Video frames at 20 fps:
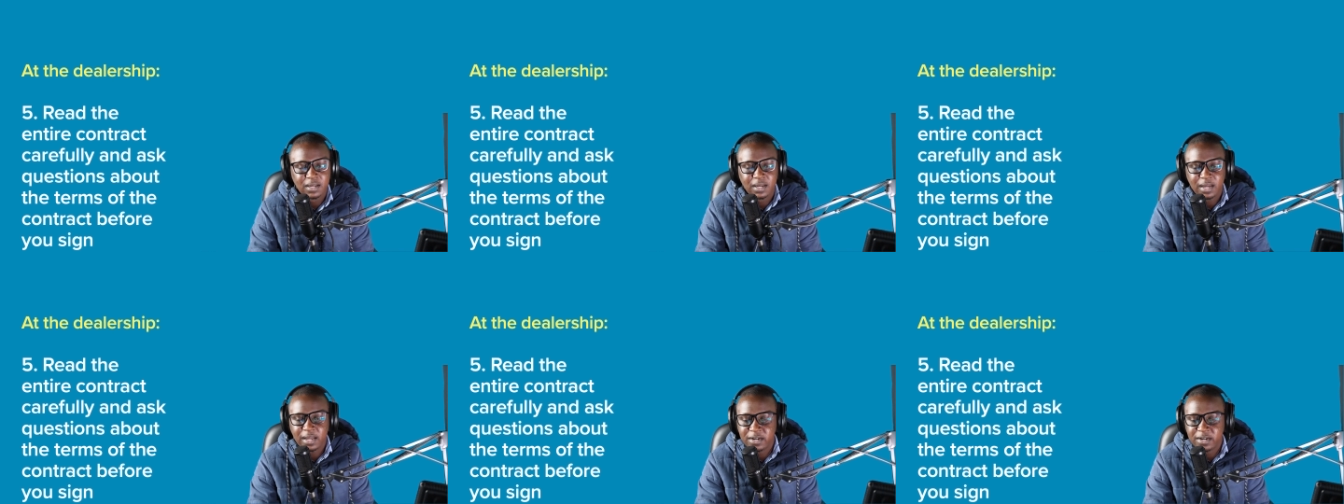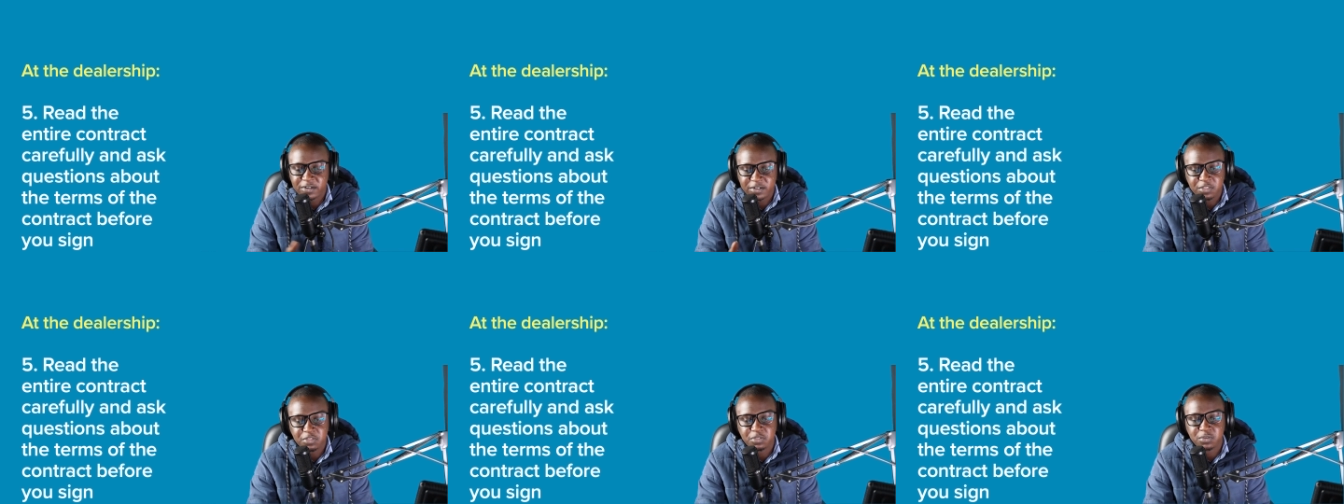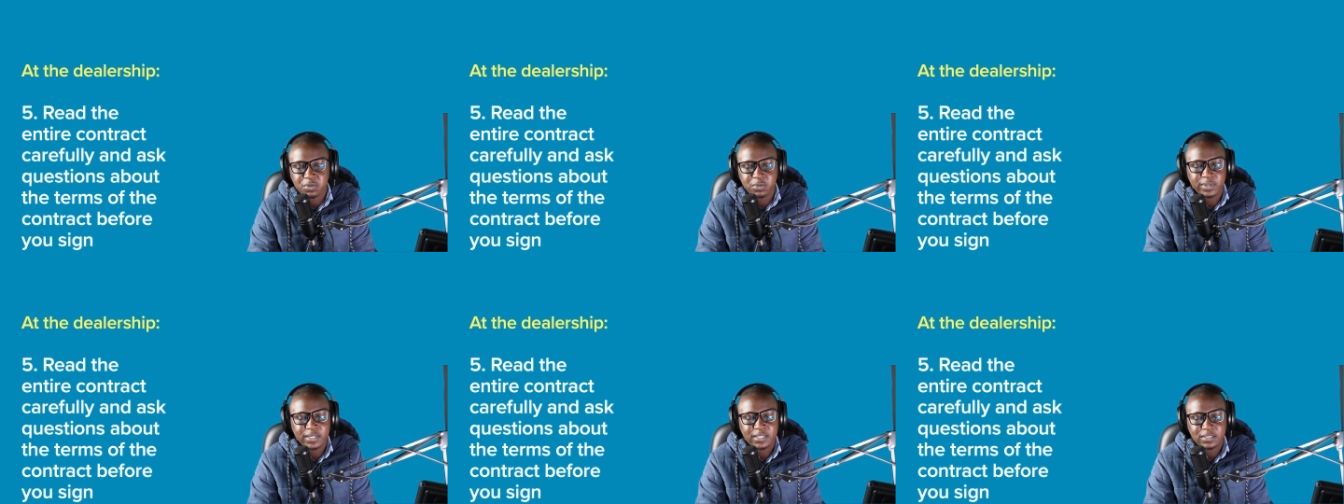and read
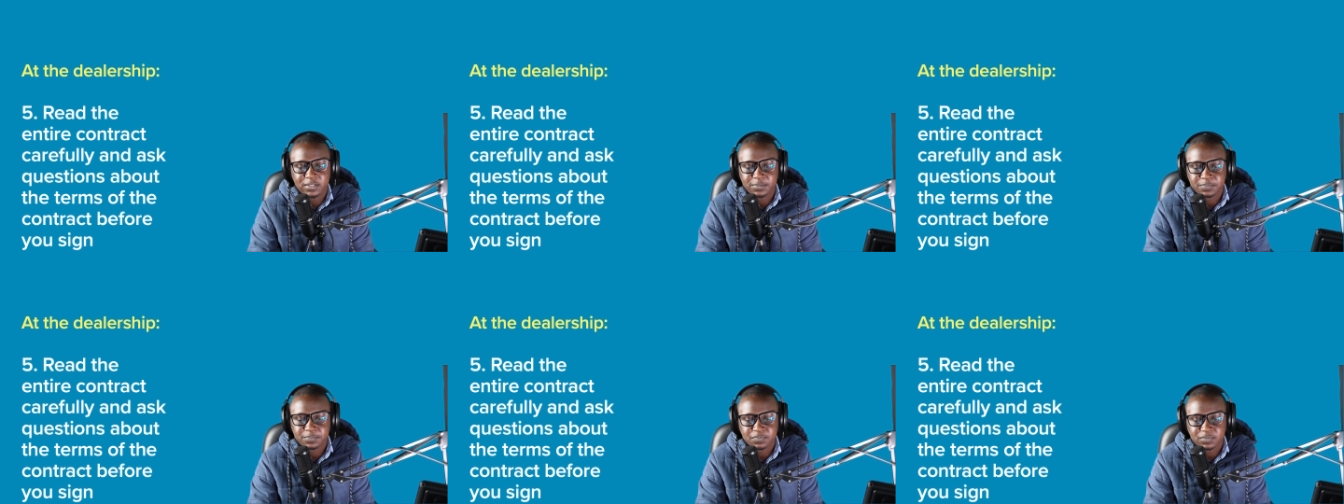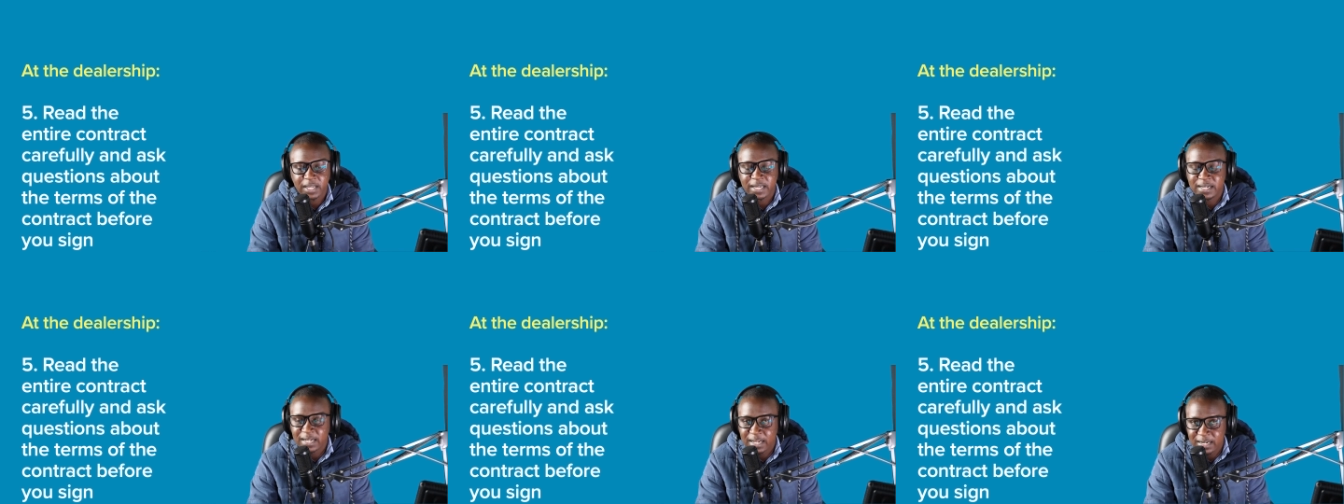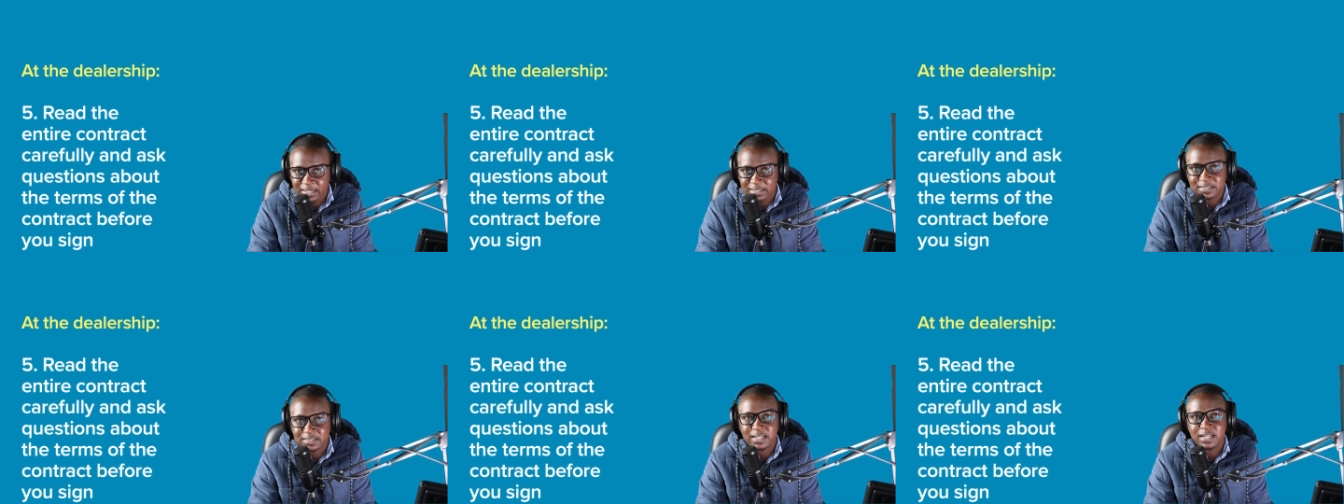through it and
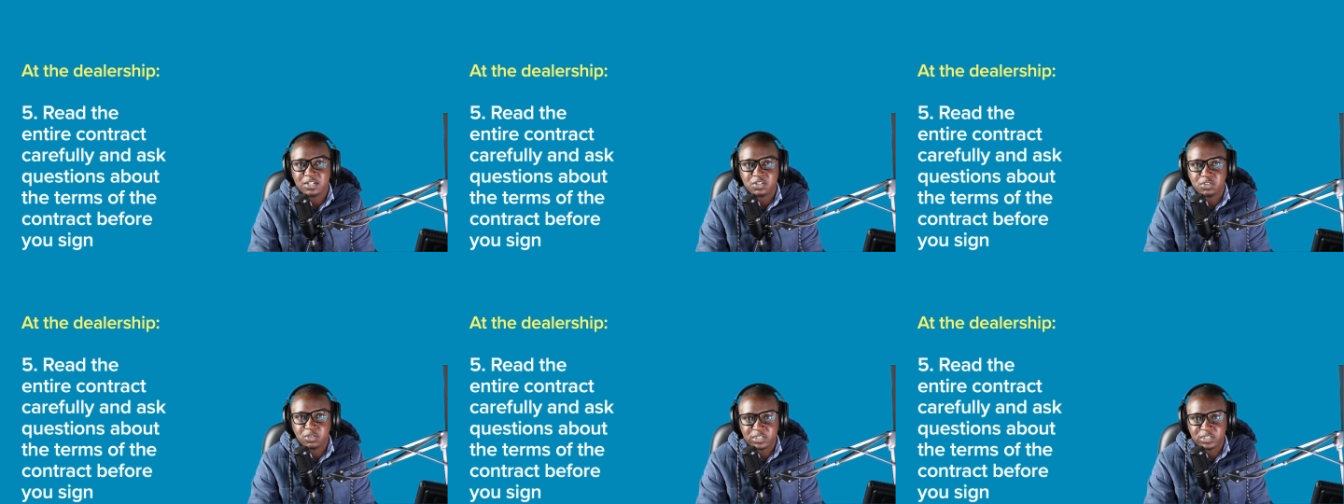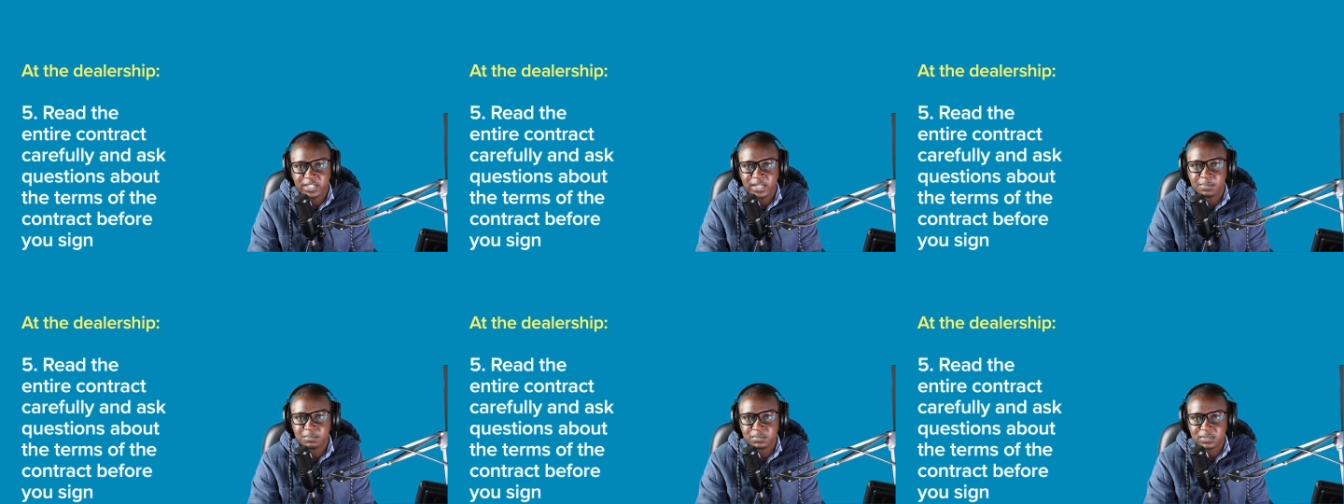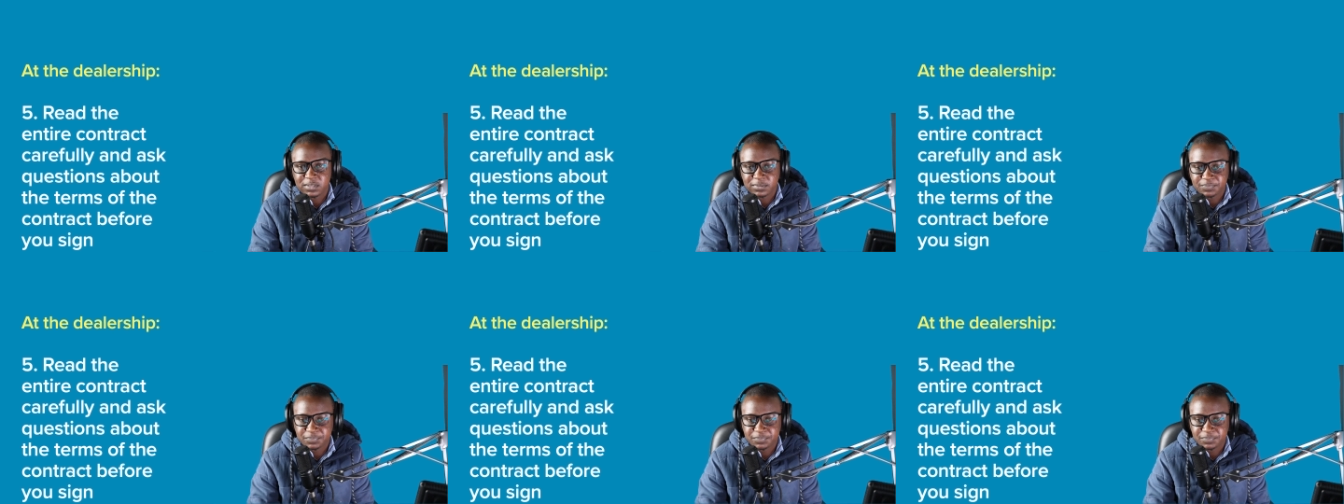understand your terms,